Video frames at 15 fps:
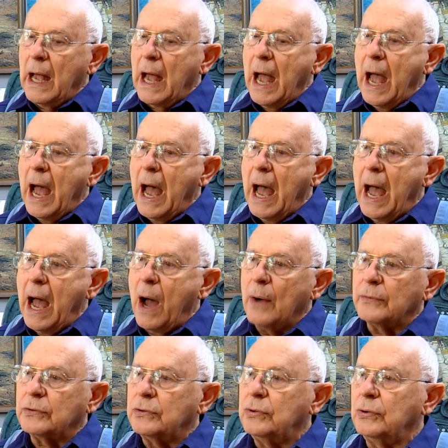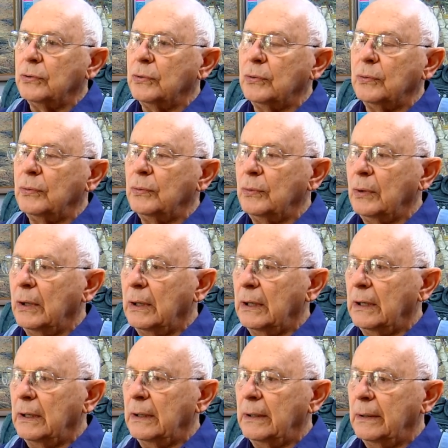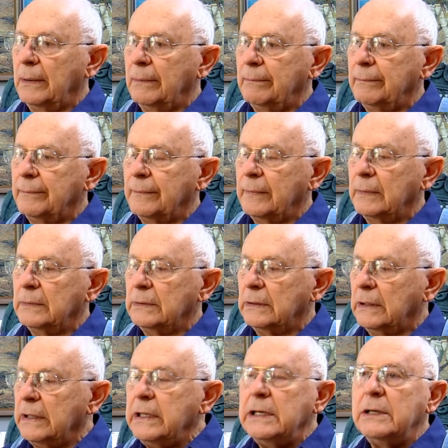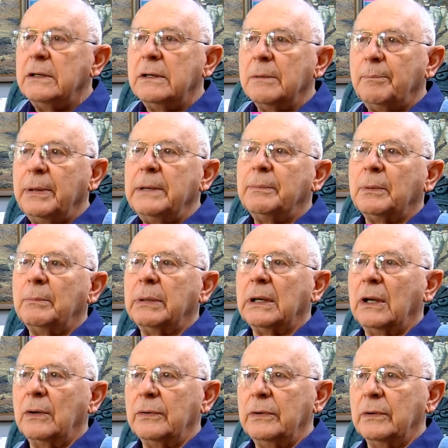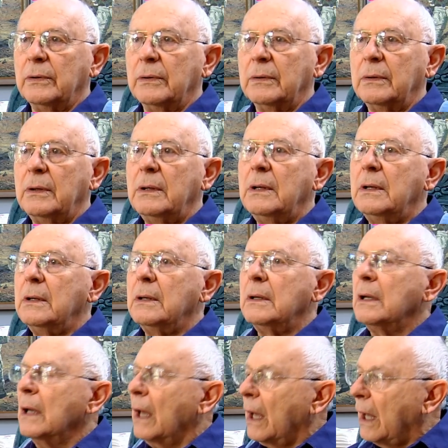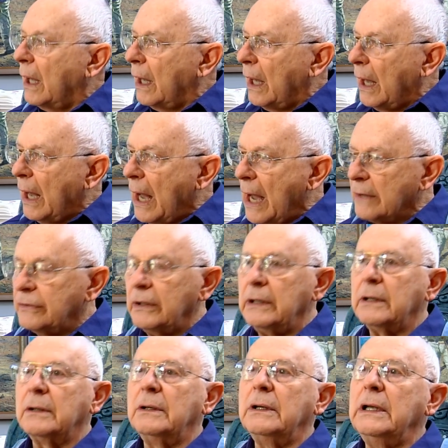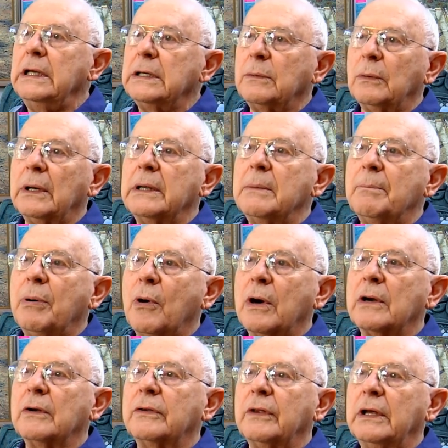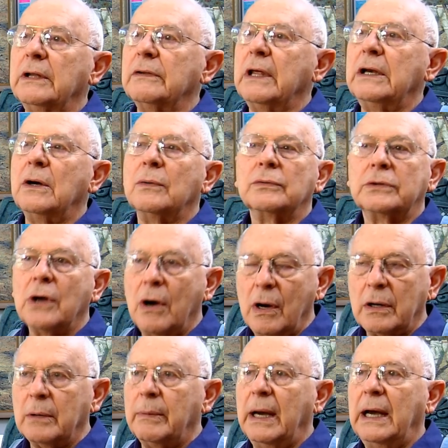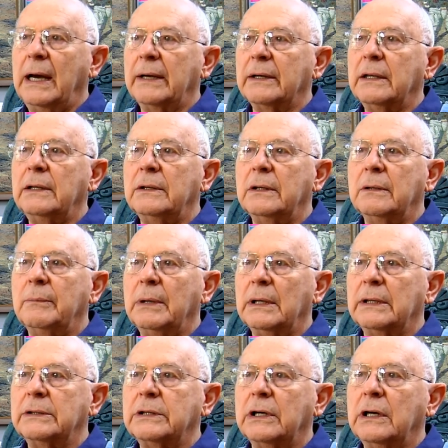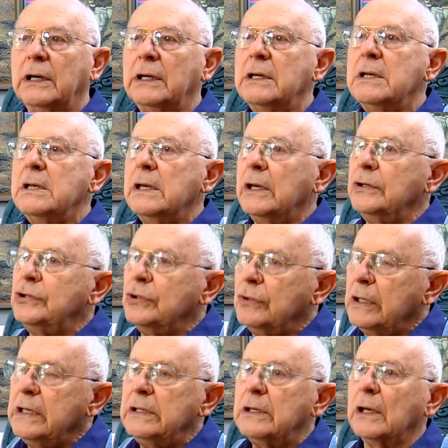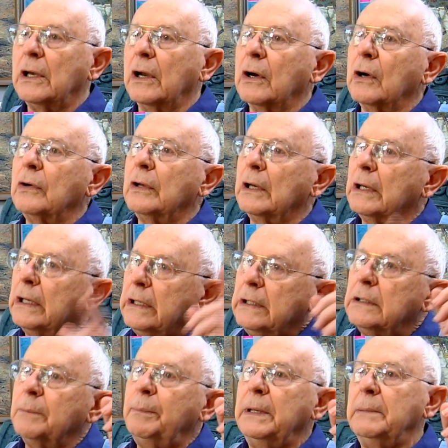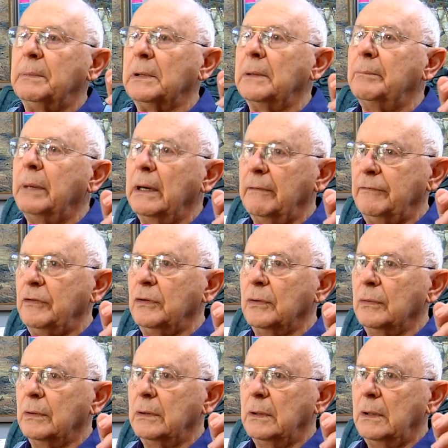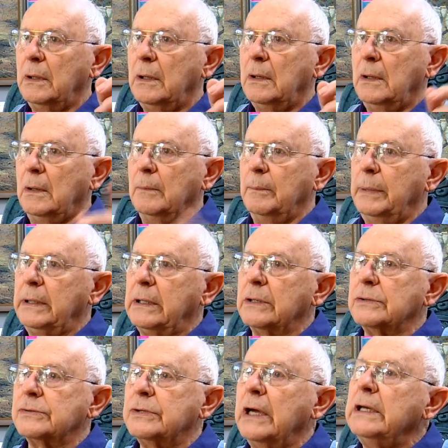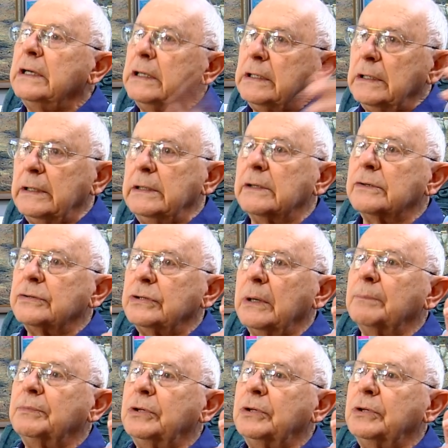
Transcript: how to lead the people below you. I think an equally important thing they don't talk about in the military is you need to learn to lead the people above you, because they need leadership